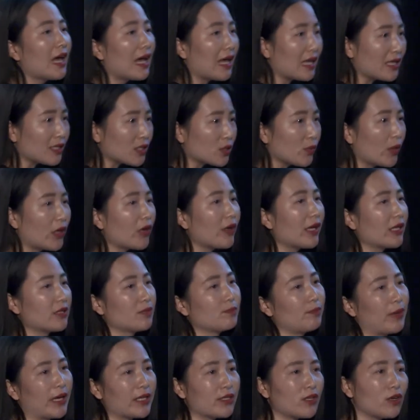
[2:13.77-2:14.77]
as well as
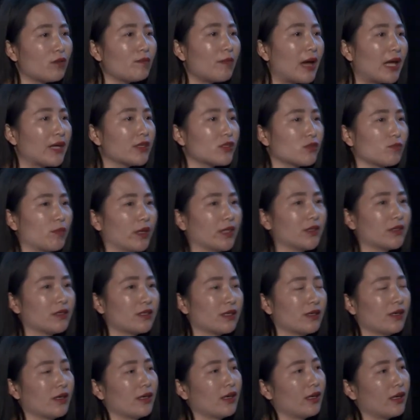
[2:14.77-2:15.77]
better management
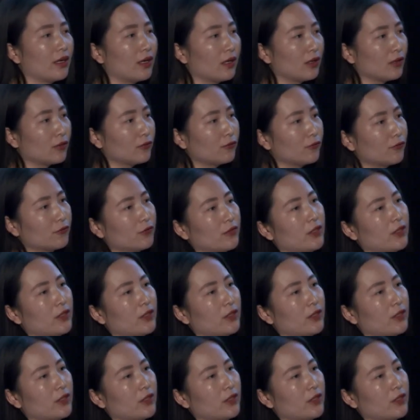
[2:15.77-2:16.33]
of